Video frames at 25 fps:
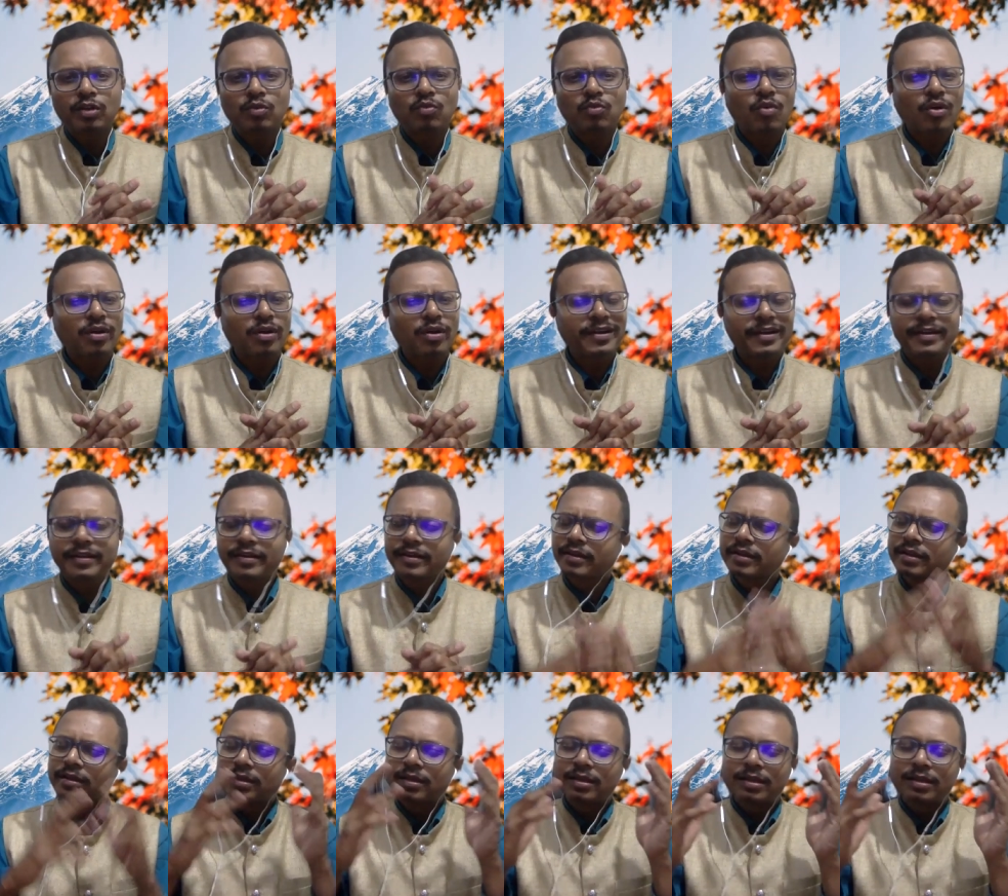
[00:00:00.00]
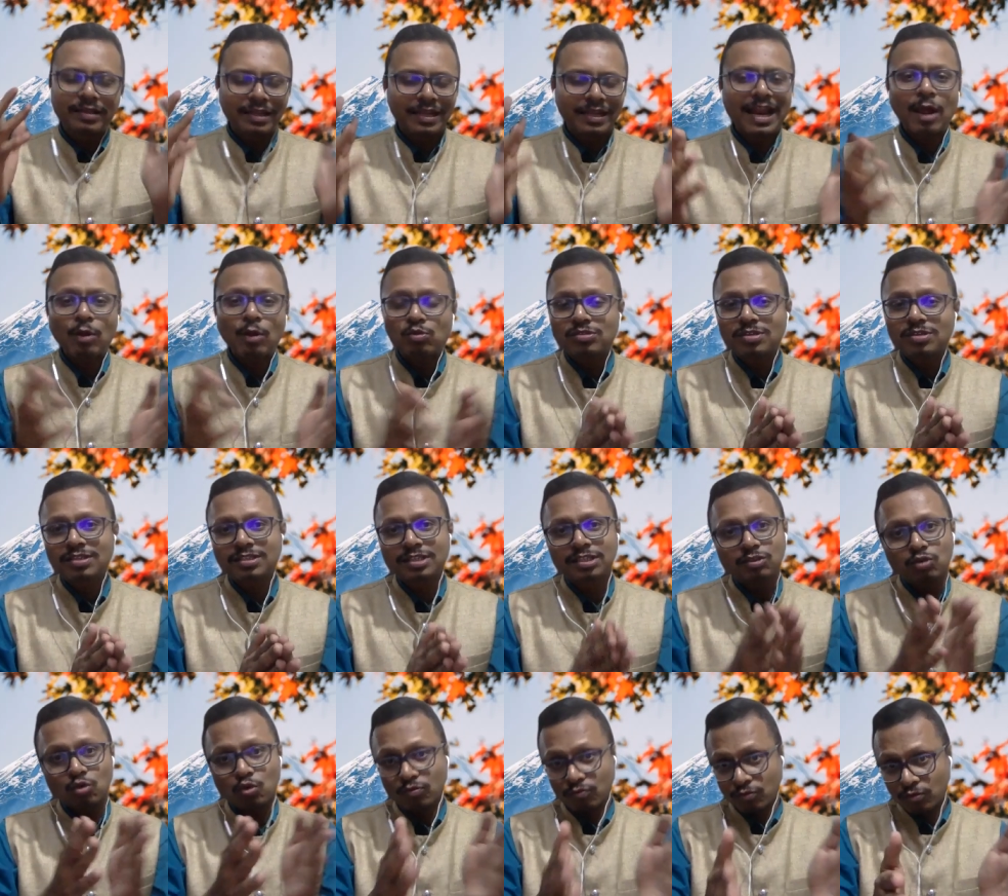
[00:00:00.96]
you want it, then I would
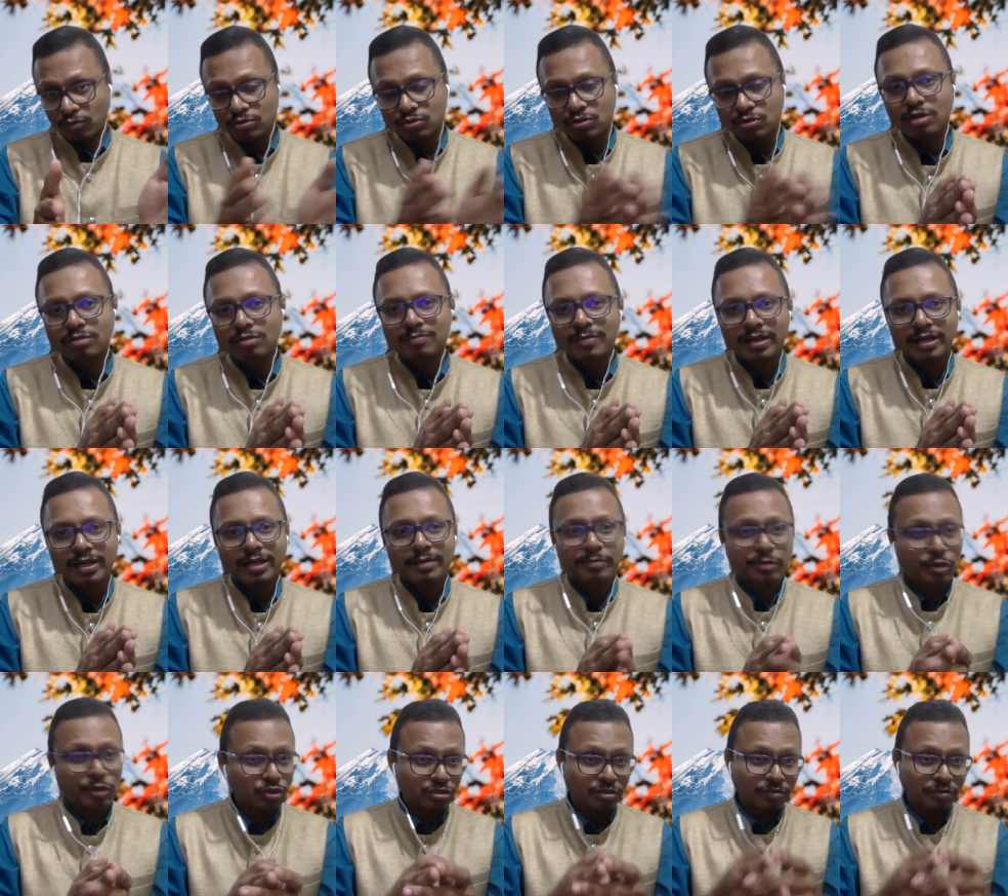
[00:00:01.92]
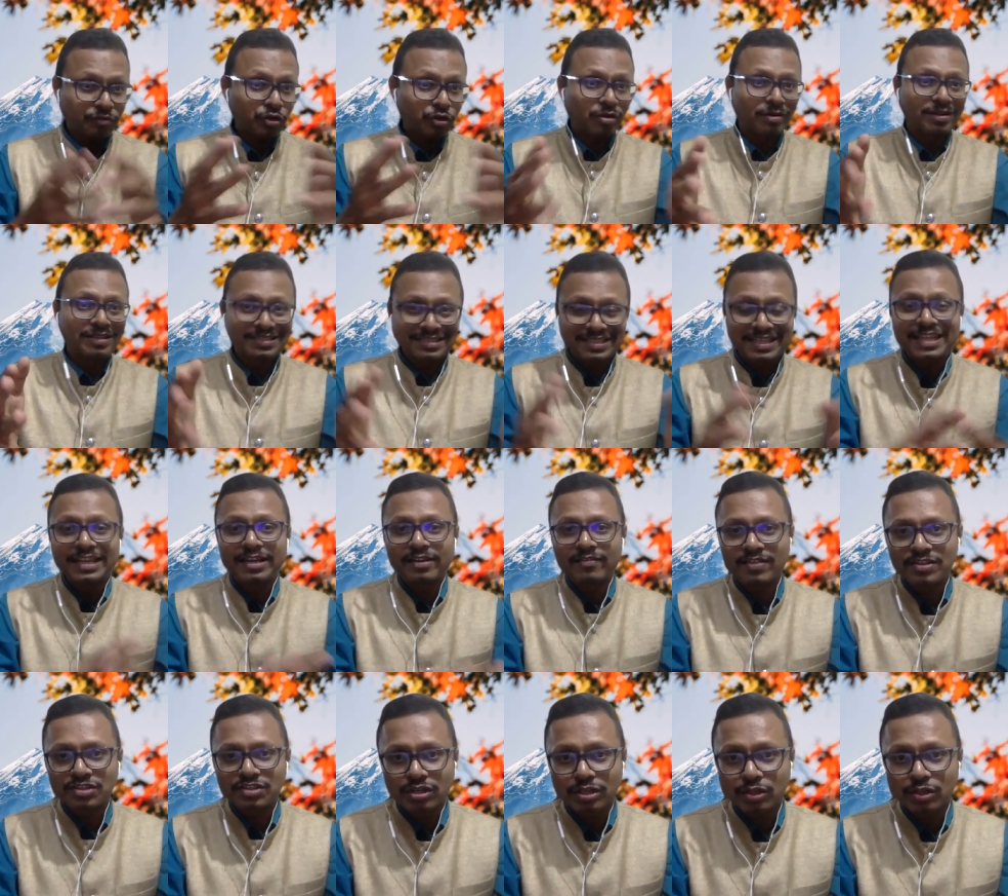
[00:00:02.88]
suggest go for stock market, because if you're a risky
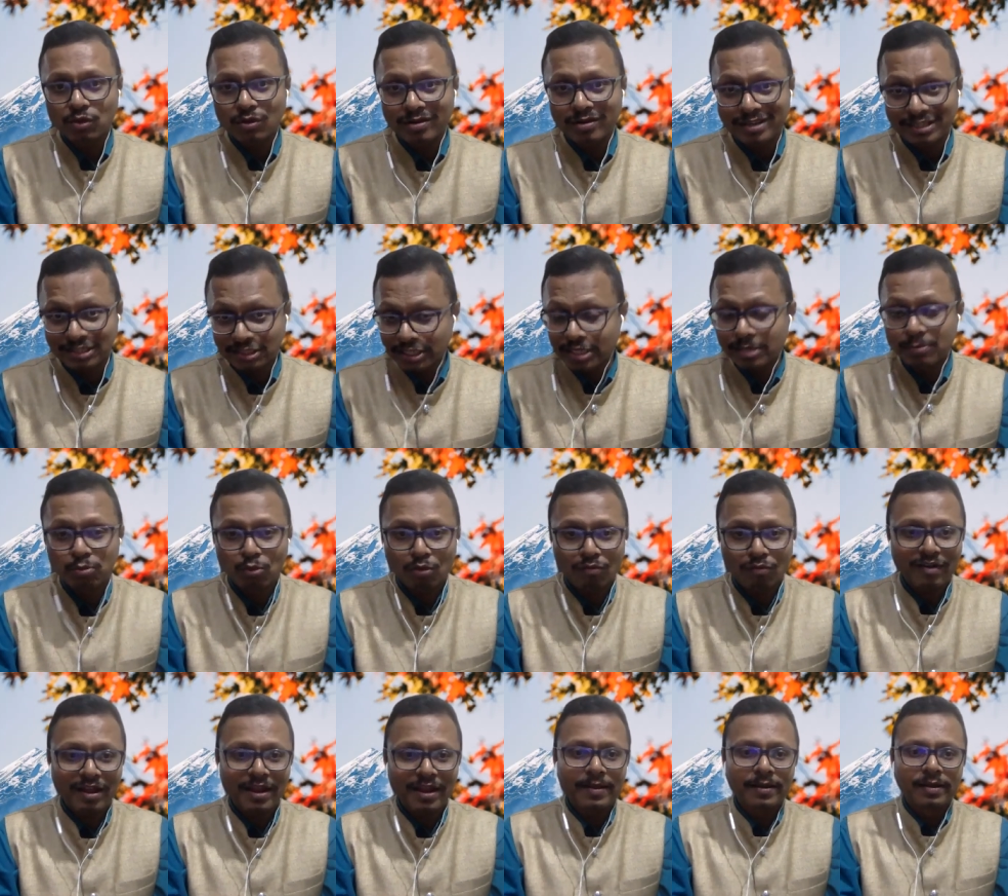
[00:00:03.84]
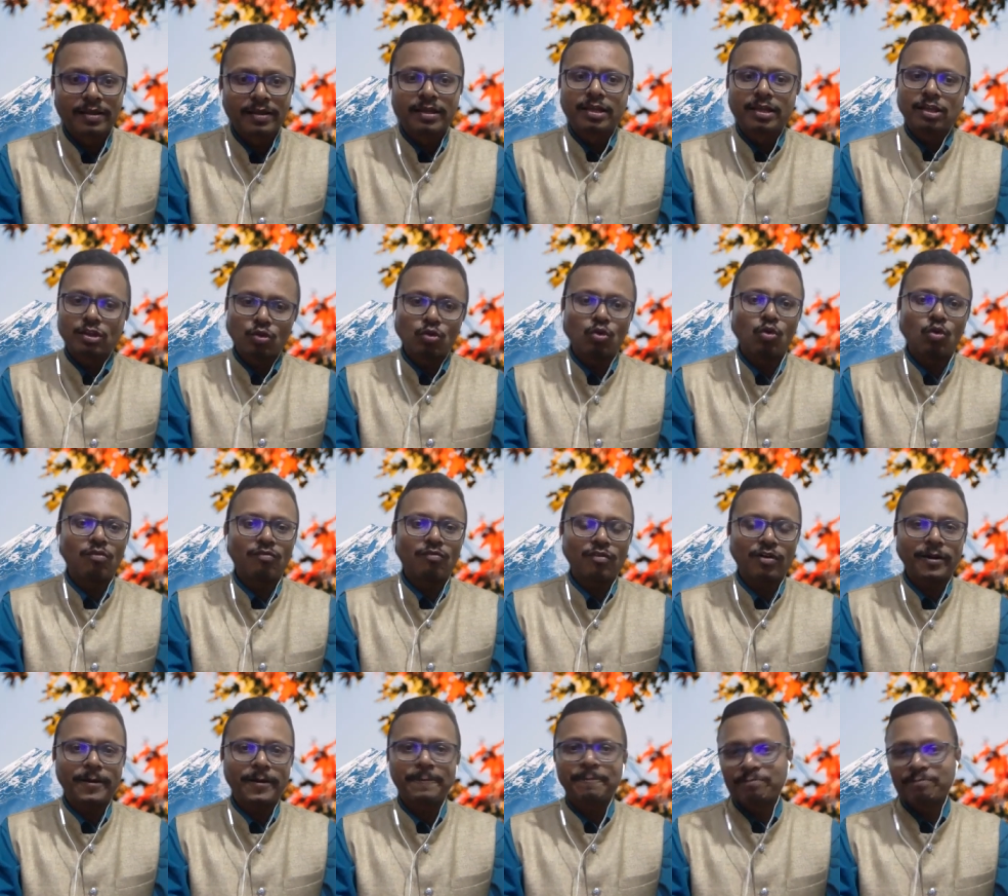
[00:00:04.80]
investor, you're a risky profile, you go
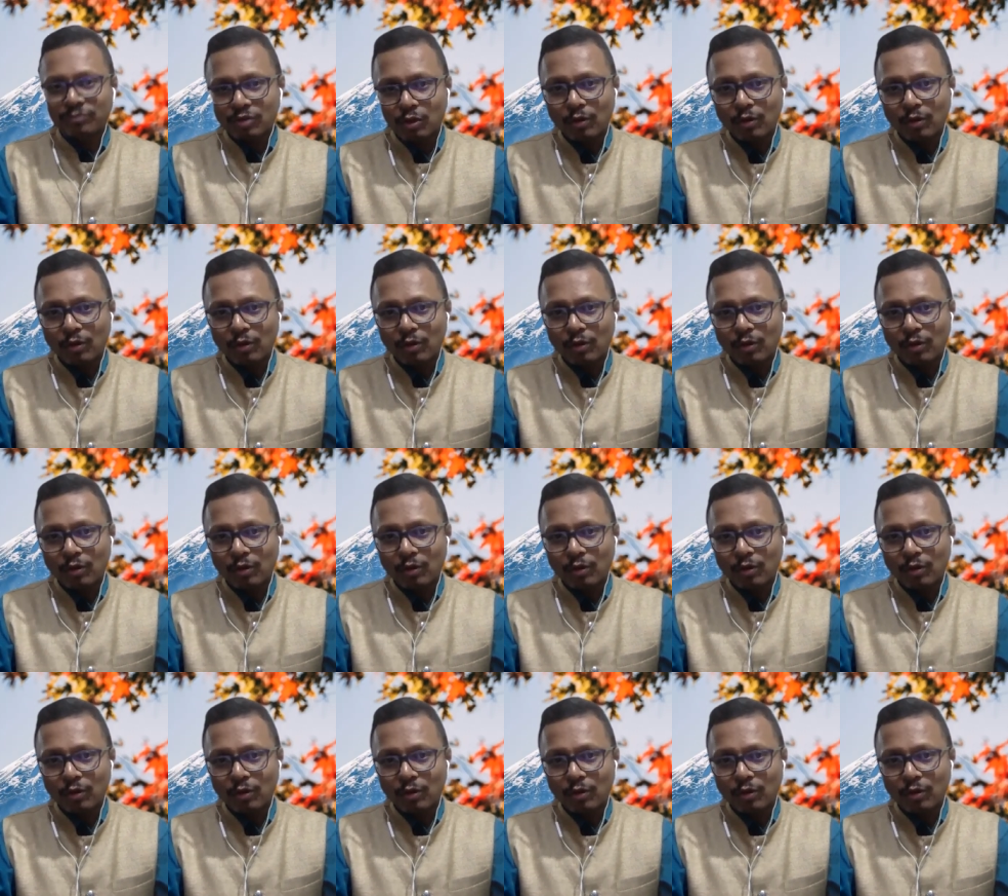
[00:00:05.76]
for it.